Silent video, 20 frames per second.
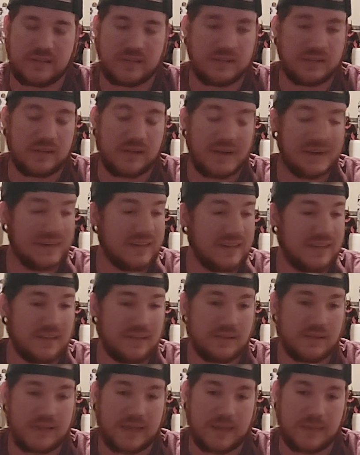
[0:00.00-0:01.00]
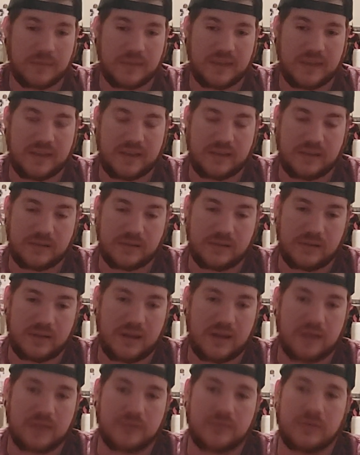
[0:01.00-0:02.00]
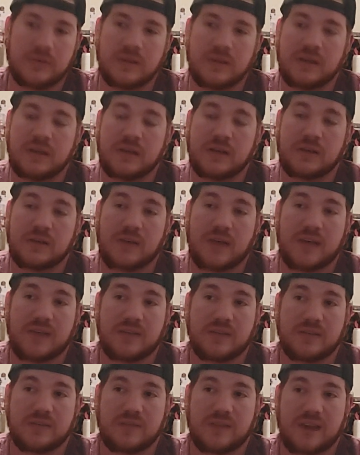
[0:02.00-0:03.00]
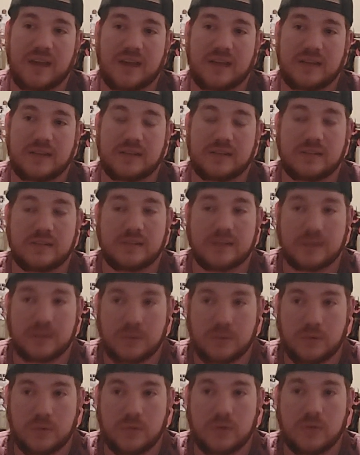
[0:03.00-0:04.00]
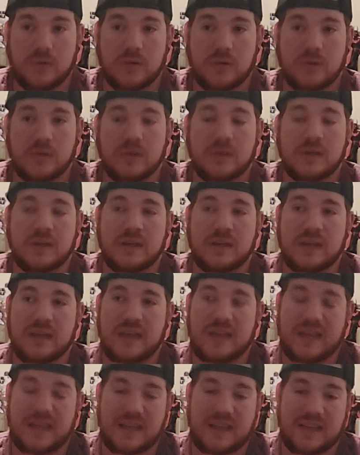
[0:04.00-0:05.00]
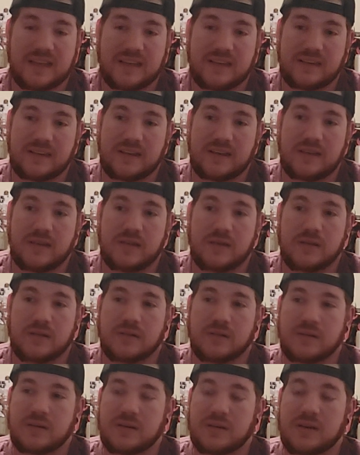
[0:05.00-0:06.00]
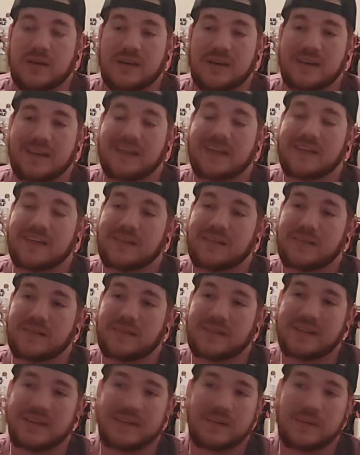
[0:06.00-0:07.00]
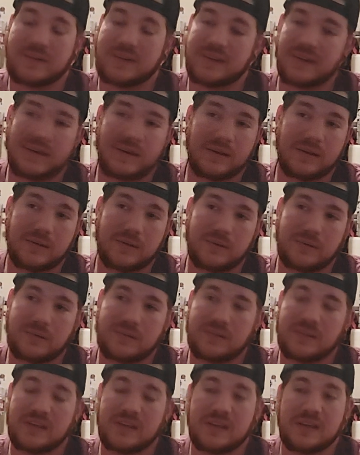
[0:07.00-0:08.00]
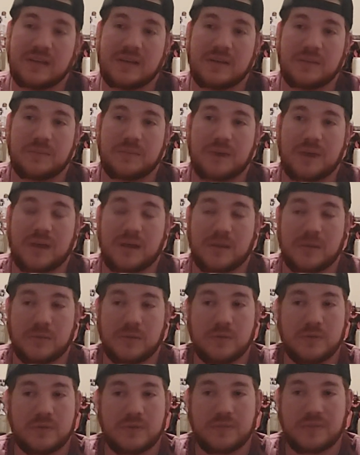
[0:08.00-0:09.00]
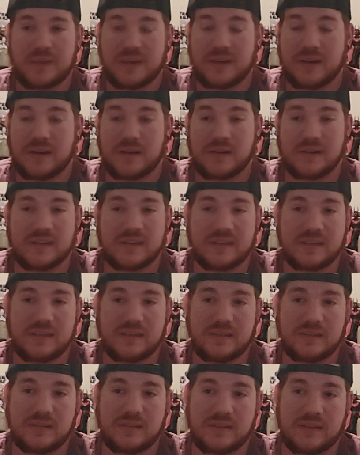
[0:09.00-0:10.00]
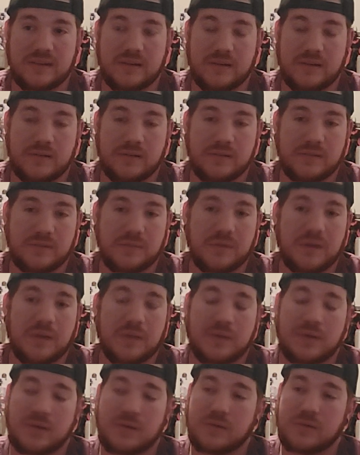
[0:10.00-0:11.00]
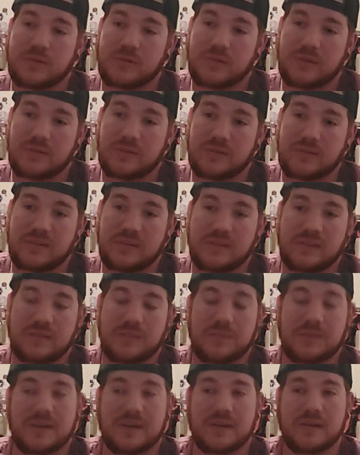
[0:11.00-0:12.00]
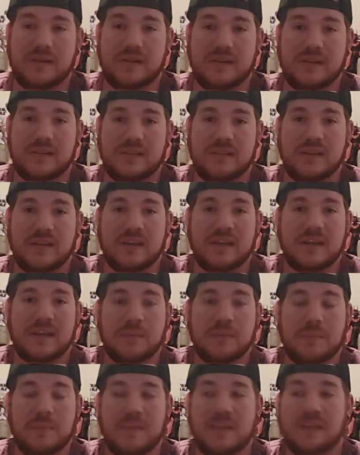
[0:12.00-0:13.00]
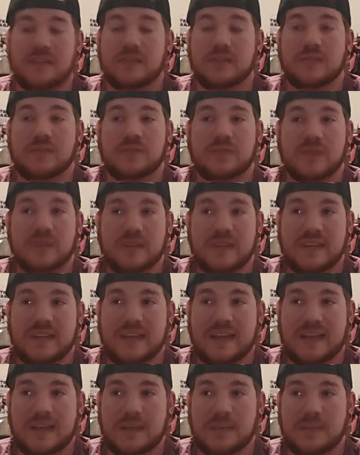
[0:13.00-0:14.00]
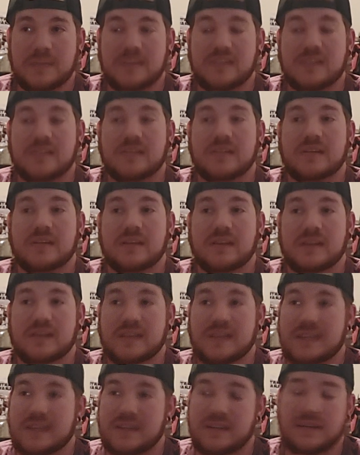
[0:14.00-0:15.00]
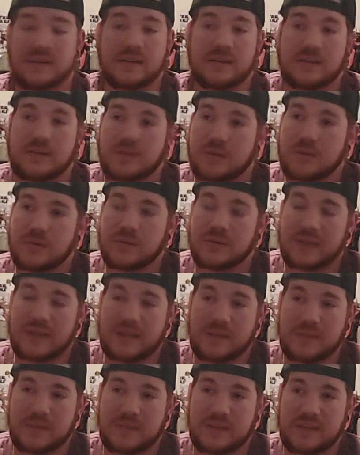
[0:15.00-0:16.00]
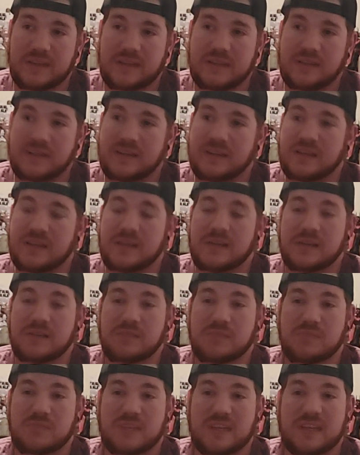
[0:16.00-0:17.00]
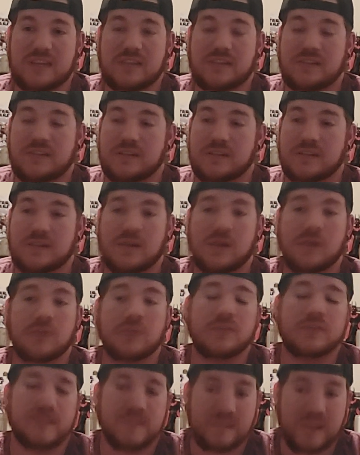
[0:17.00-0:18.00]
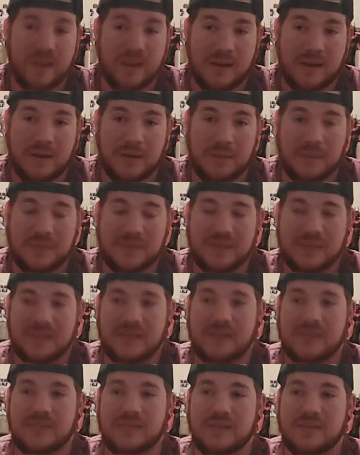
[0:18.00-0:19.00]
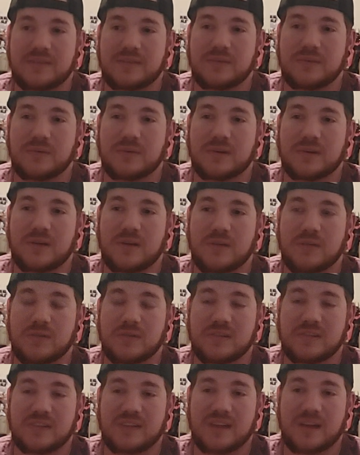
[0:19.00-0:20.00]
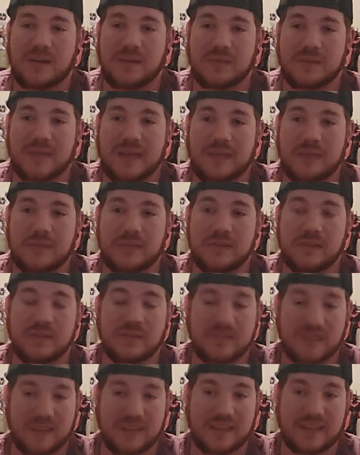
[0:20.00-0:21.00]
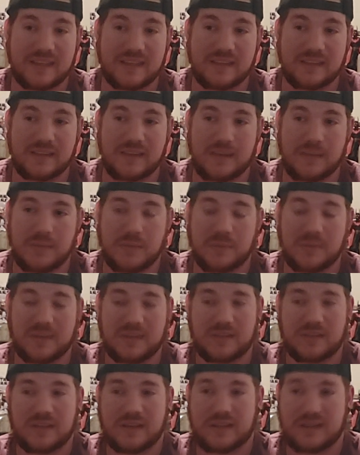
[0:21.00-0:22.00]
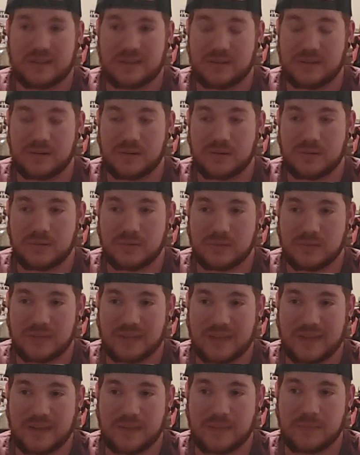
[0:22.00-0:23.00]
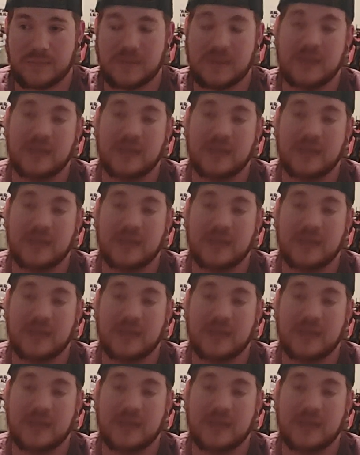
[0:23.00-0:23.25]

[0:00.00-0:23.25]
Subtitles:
It's not a kid's game. It has a lot of graphic violence and gore and innuendos, movie parodies. There's pop culture references and parodies. It's a funny game. It's, again, an adult game that it's just over the top. If you want an over the top game that looks like a kid's game but plays like an adult game,